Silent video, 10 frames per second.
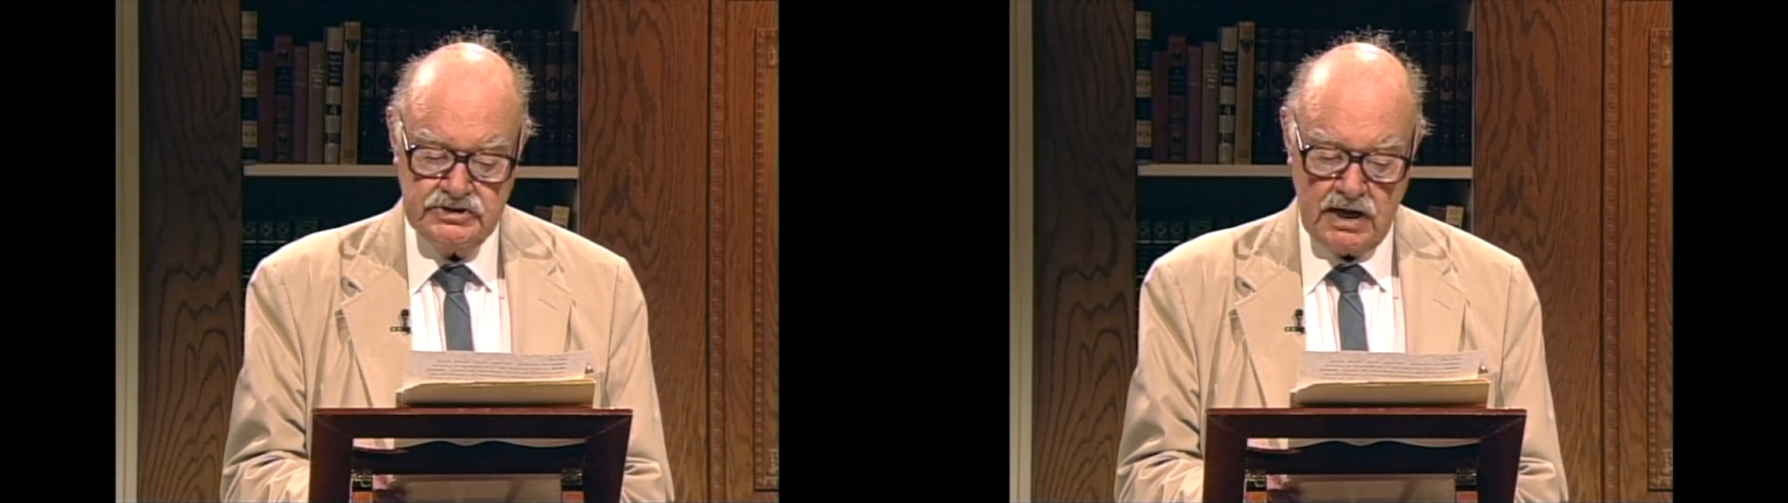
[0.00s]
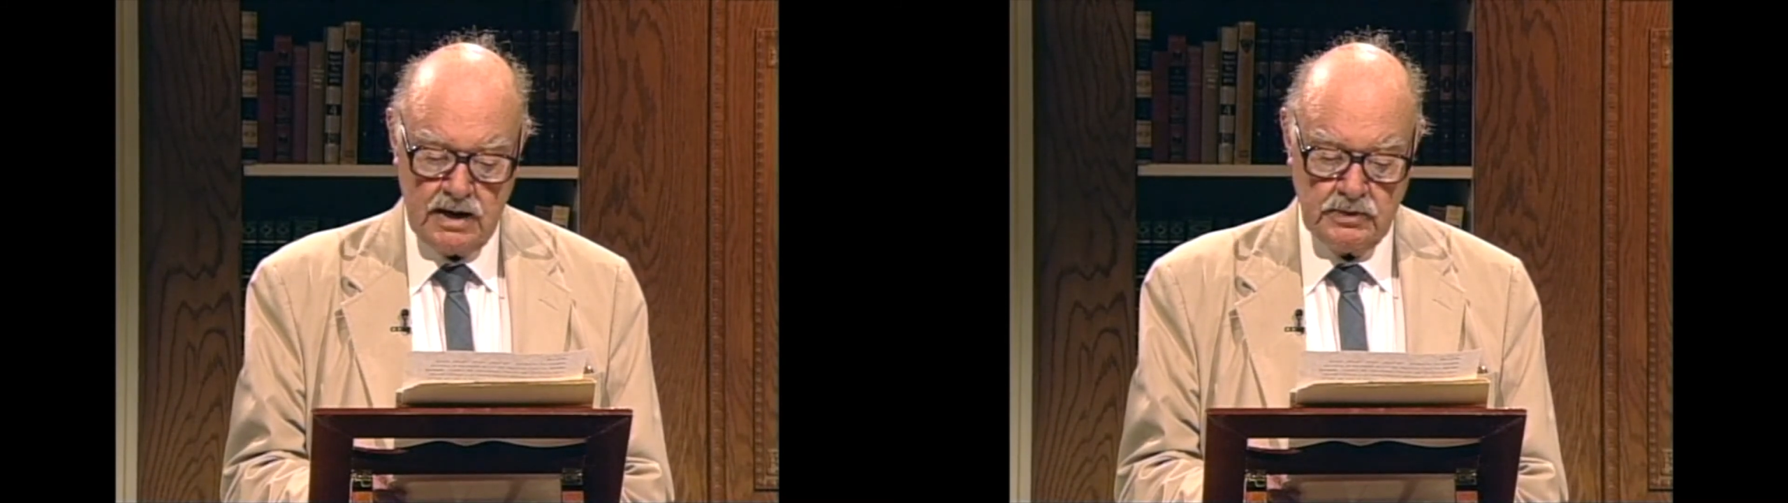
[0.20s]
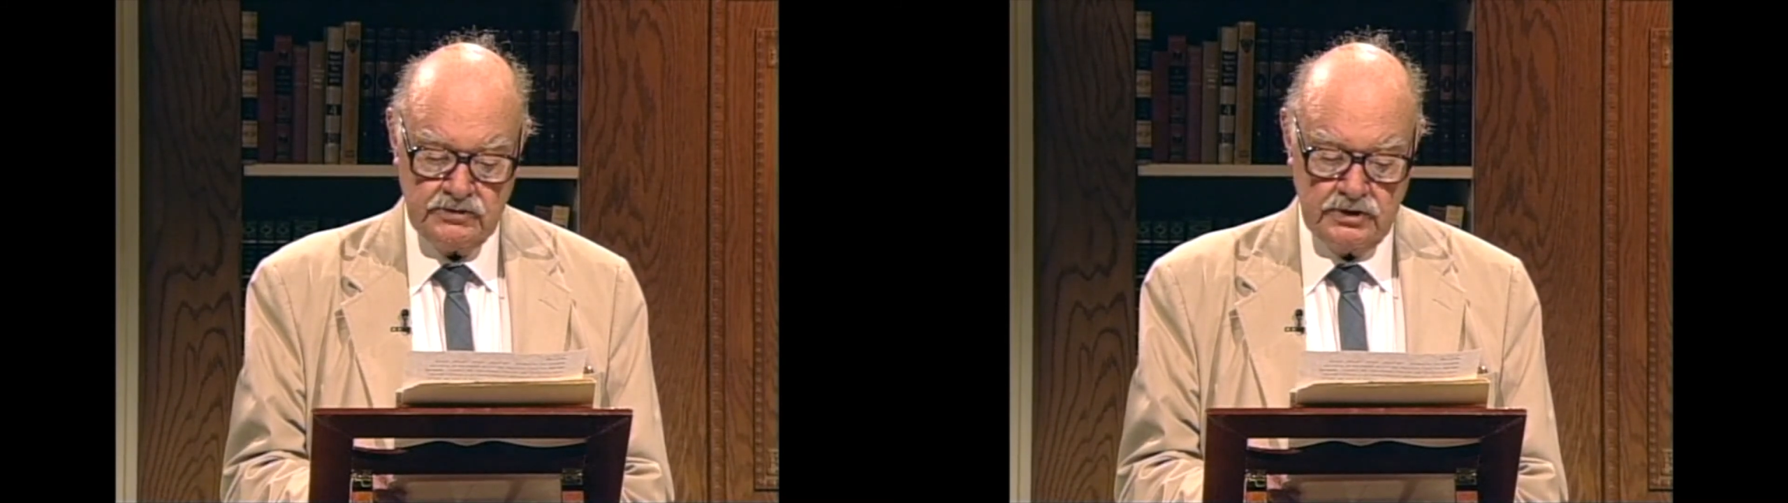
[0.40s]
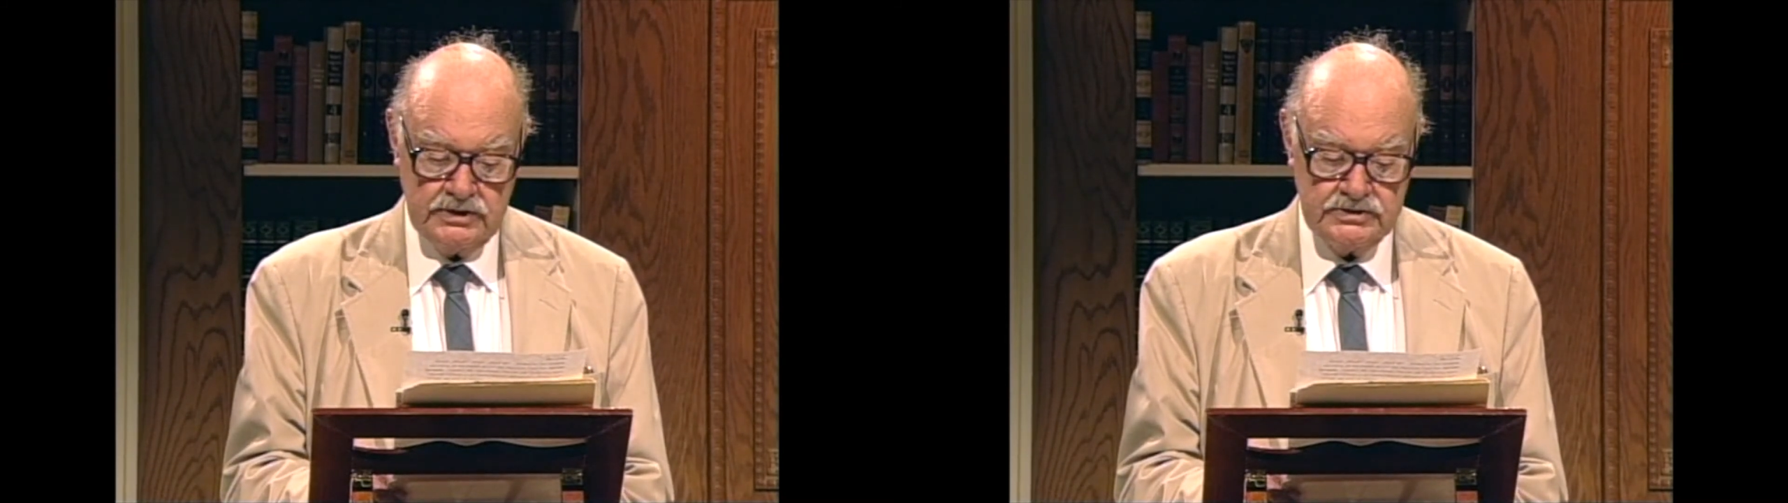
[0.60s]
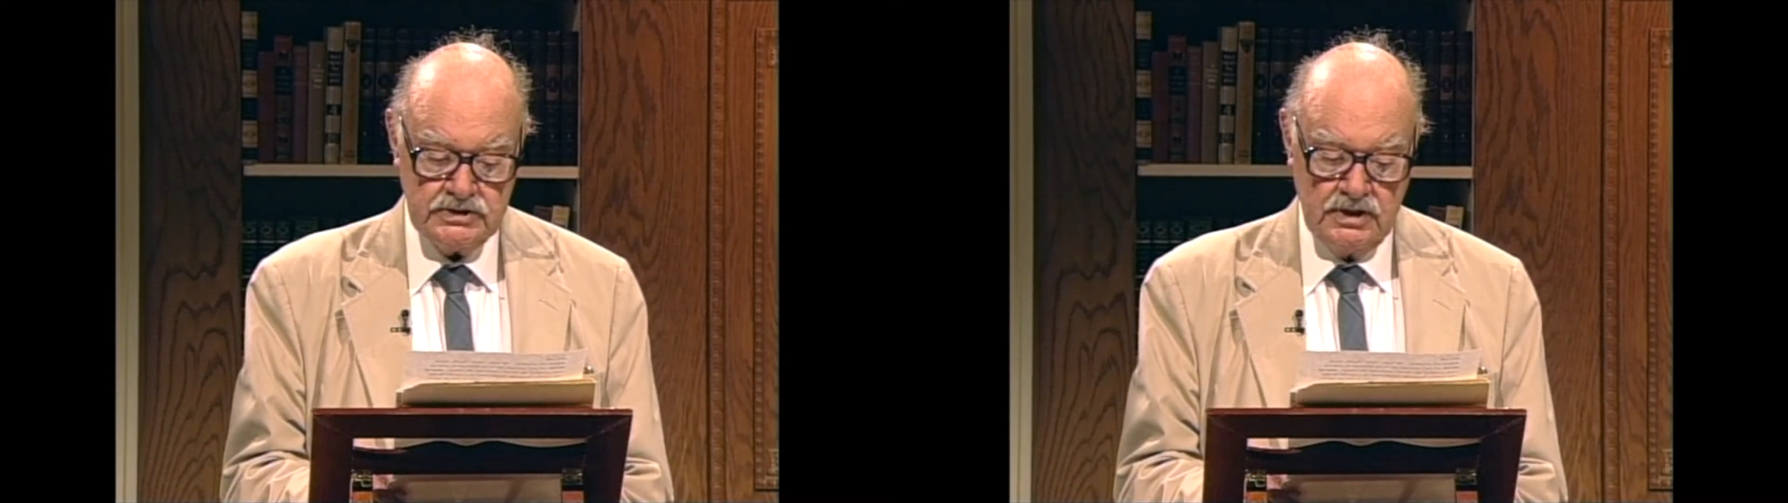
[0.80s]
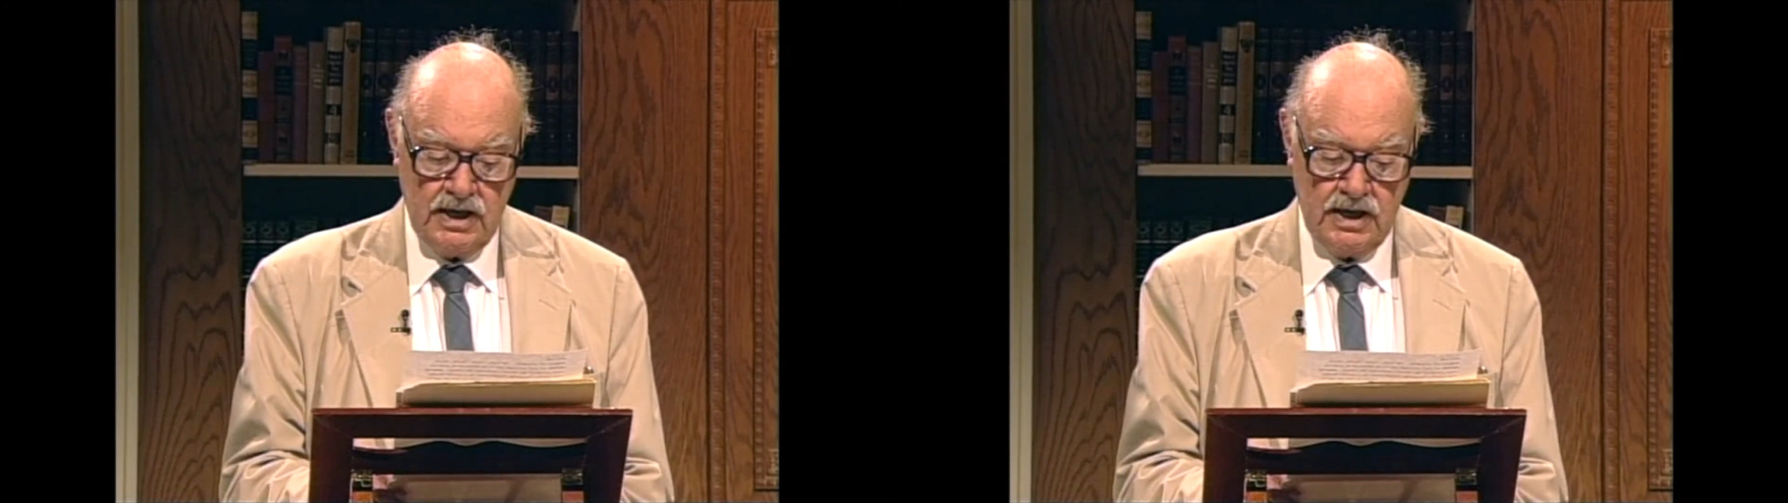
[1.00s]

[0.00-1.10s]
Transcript: geometries